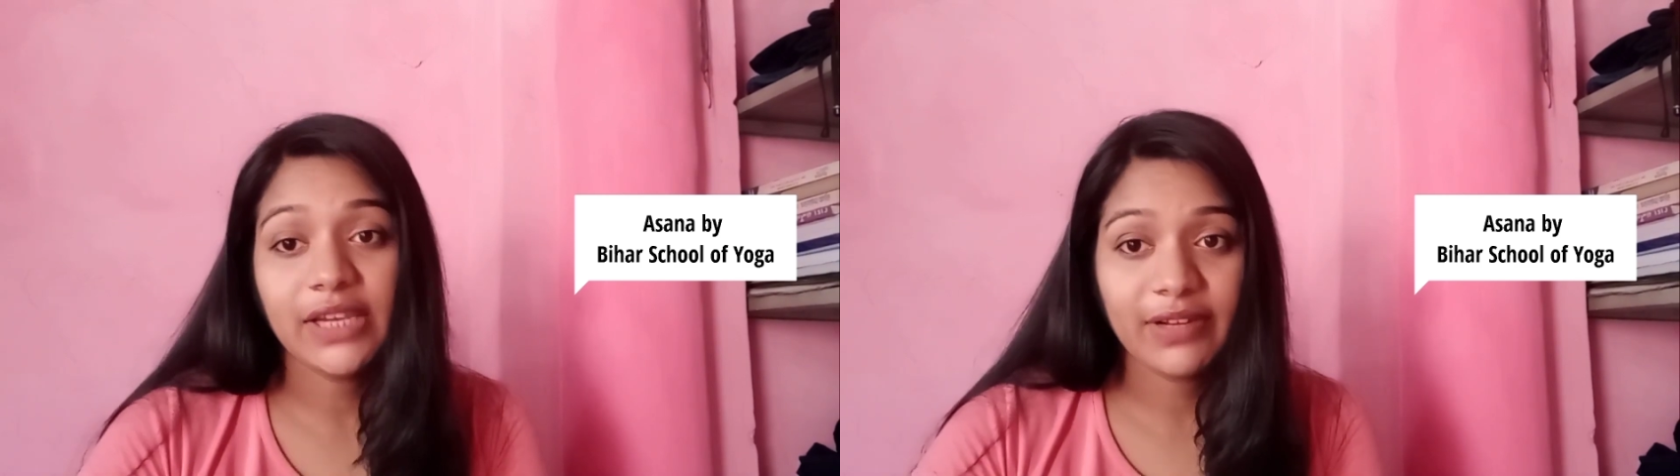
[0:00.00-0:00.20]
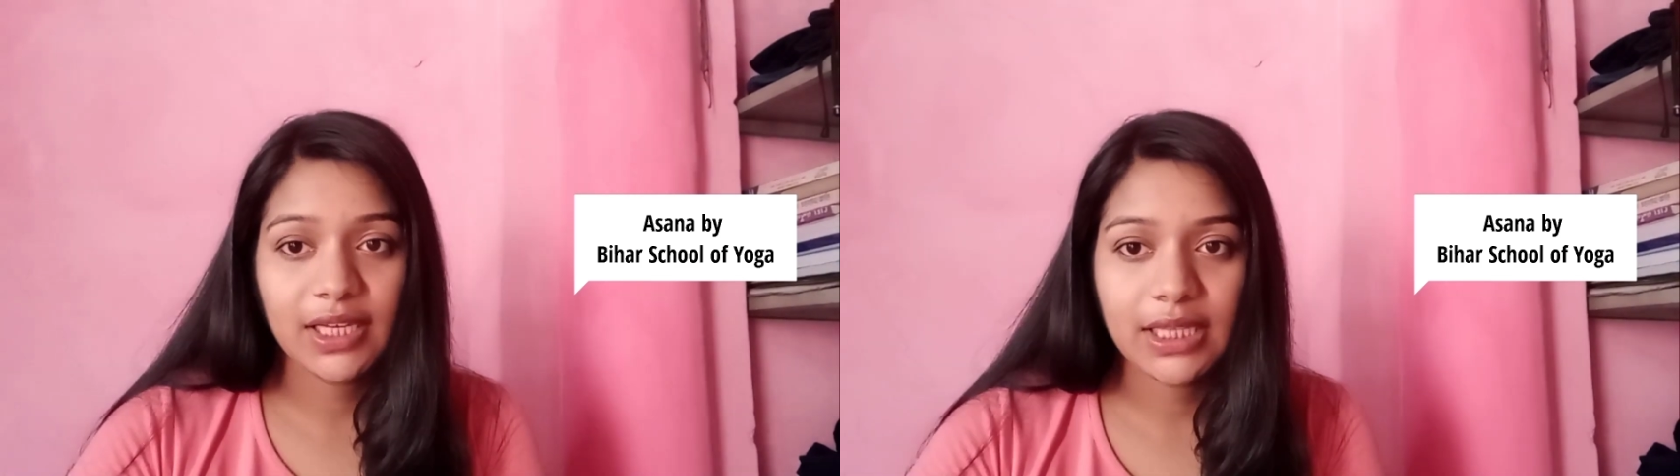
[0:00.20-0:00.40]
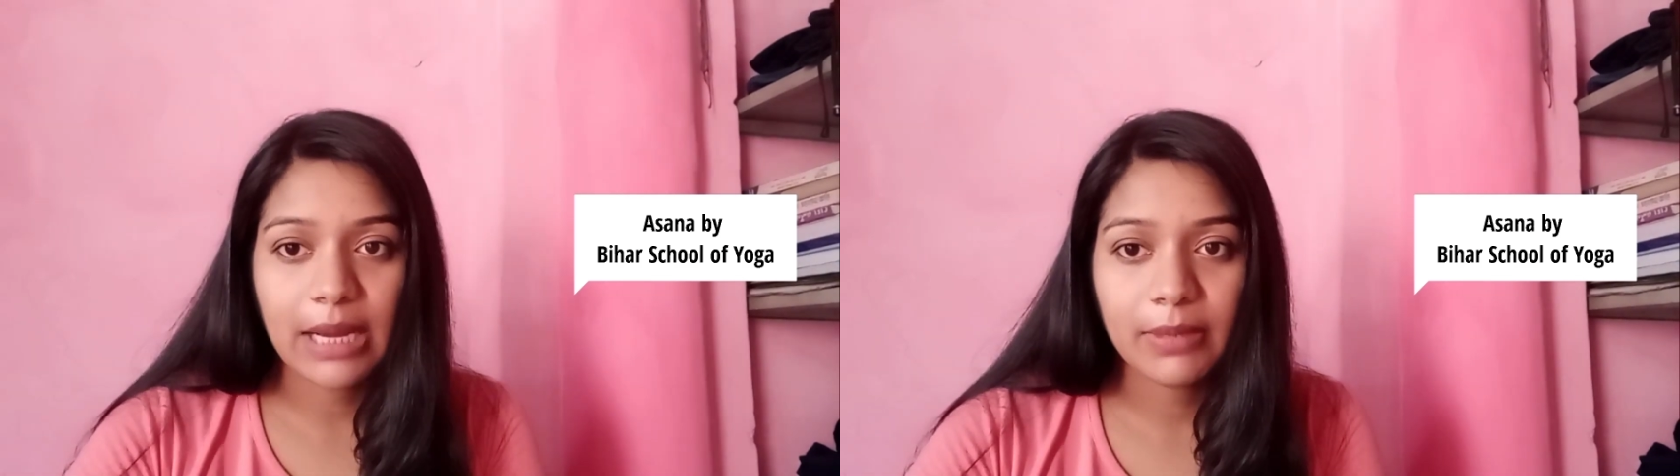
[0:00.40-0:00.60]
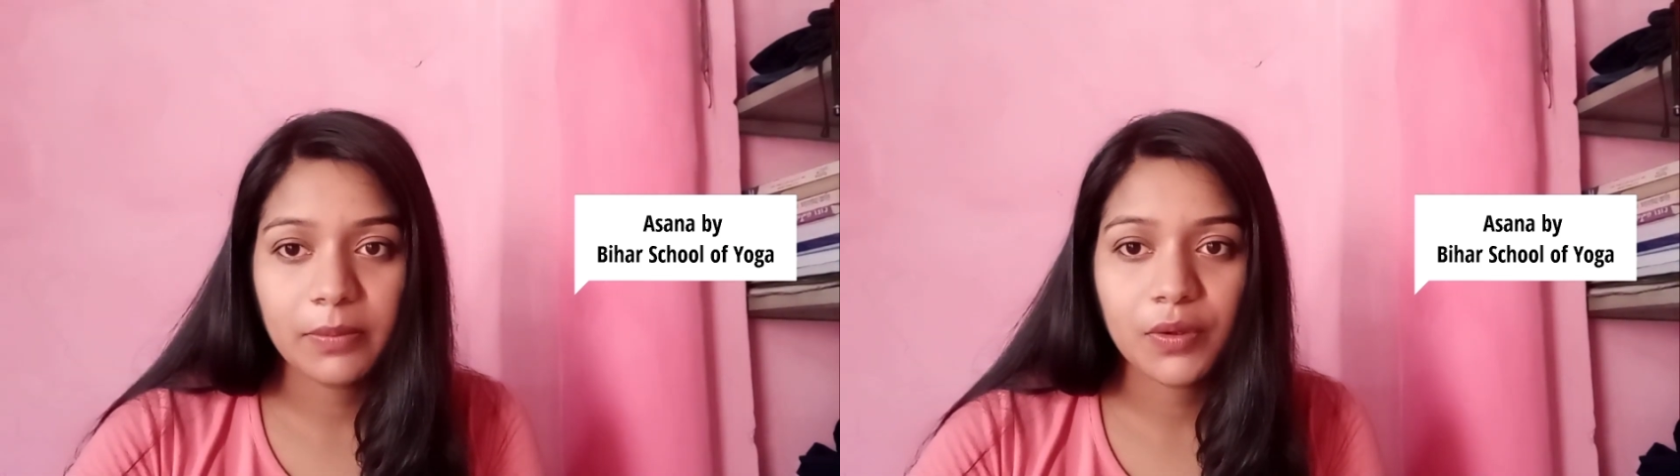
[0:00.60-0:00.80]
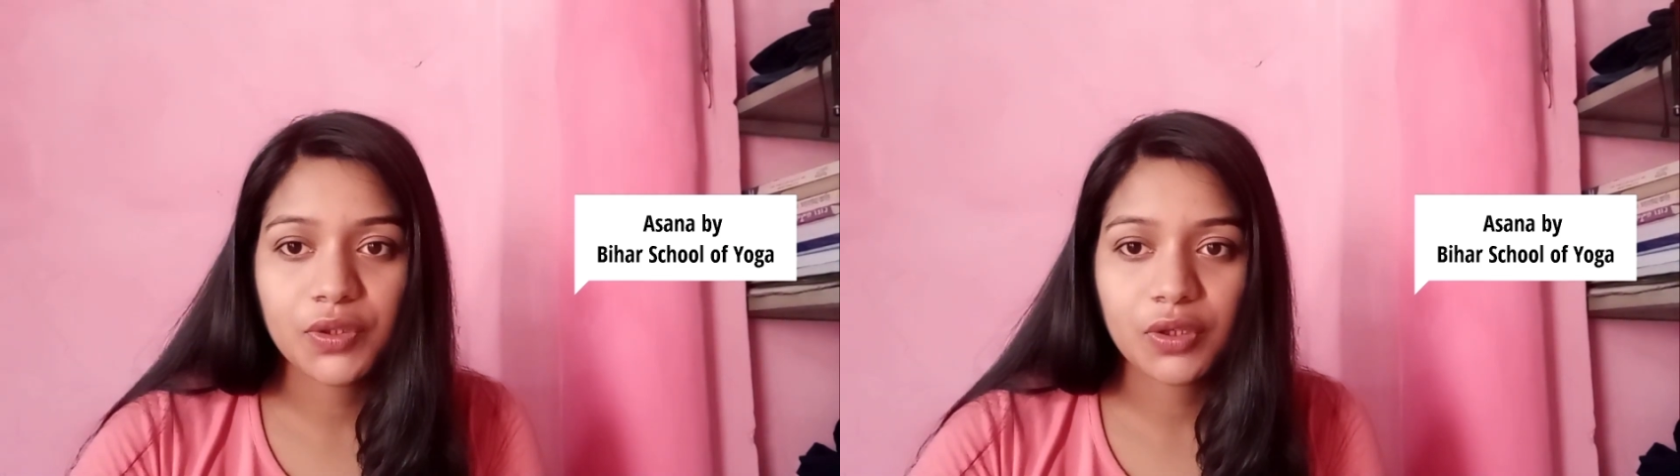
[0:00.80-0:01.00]
Kevalya
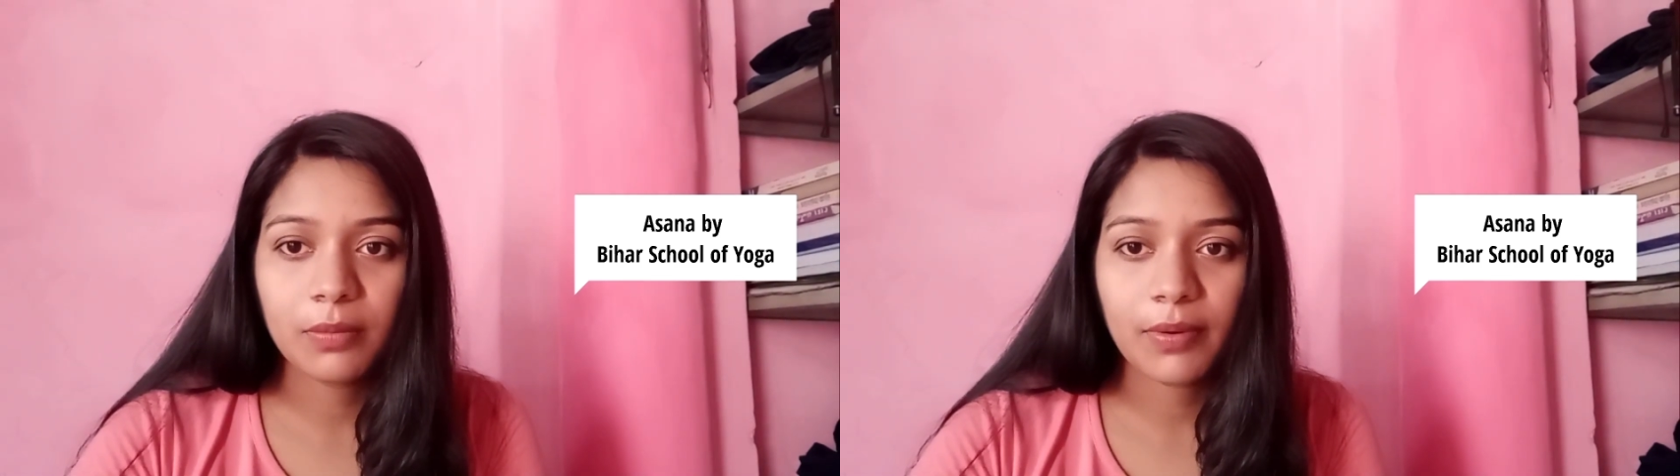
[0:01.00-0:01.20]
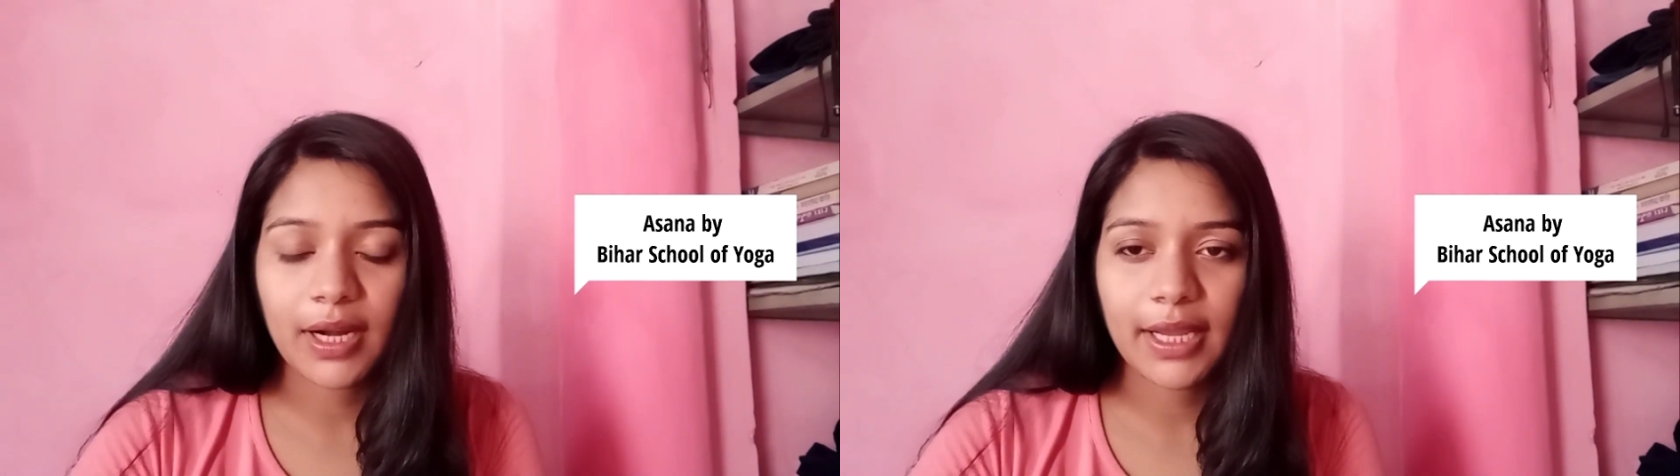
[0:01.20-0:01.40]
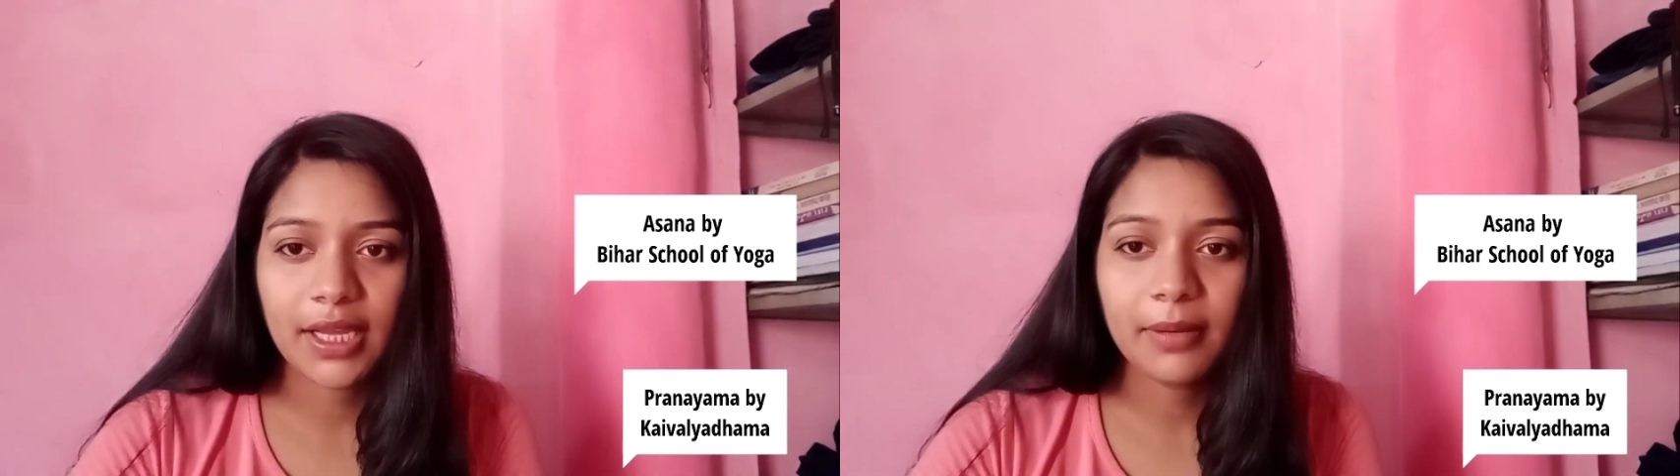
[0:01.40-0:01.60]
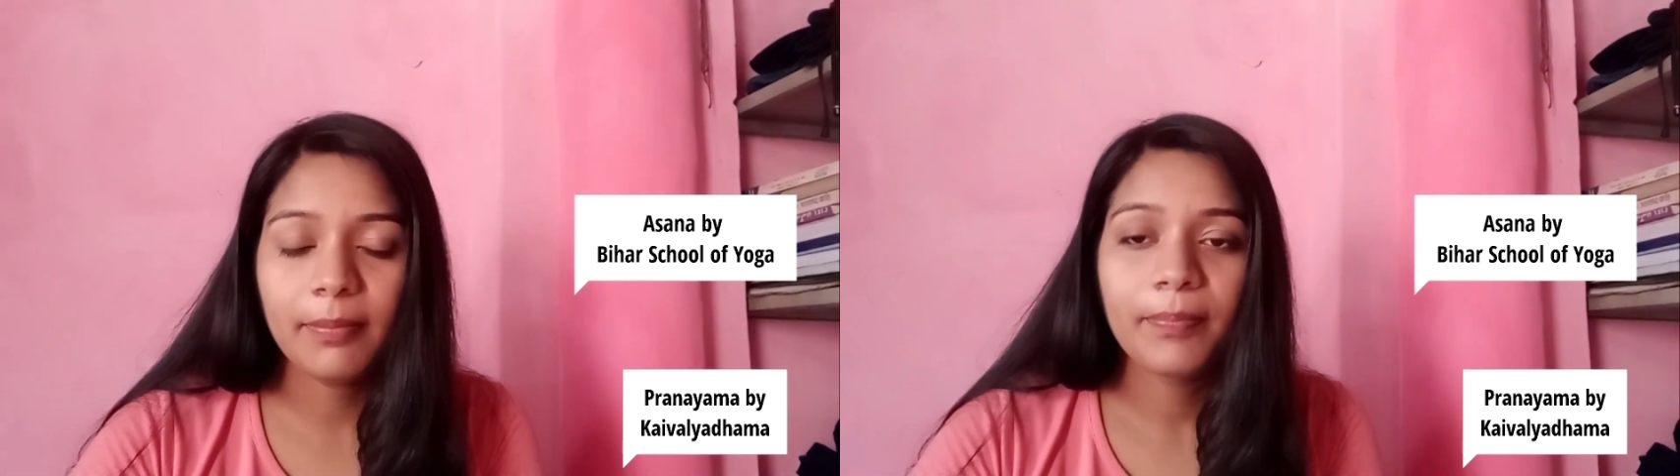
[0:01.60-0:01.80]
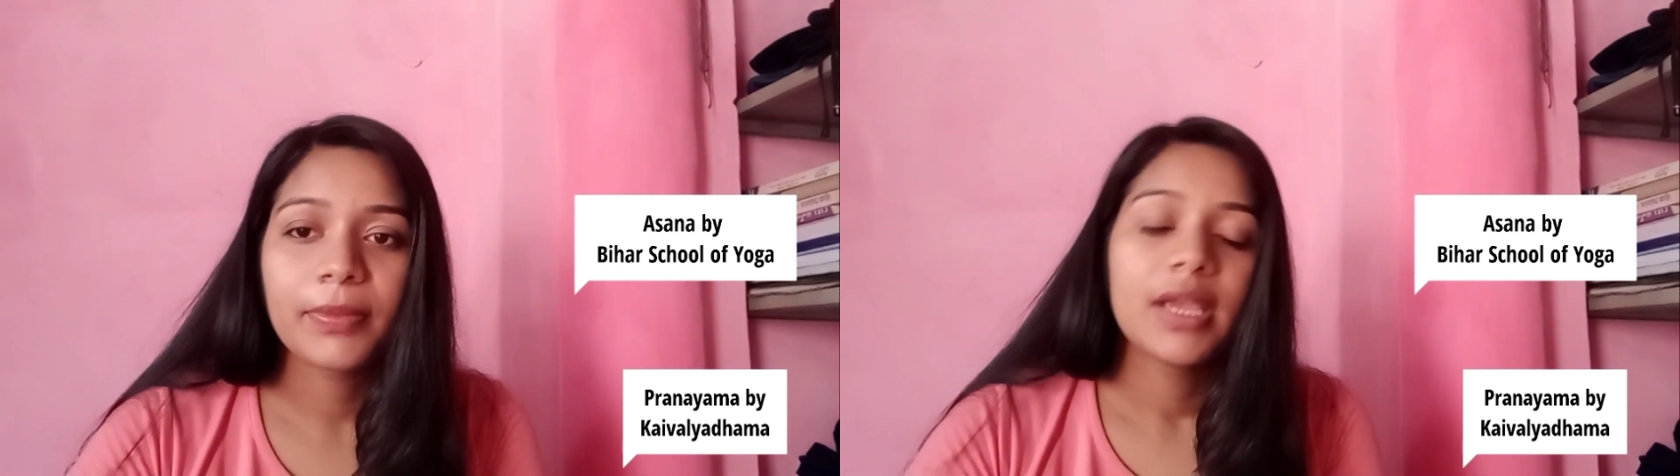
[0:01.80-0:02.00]
Dhamma books on pranayam.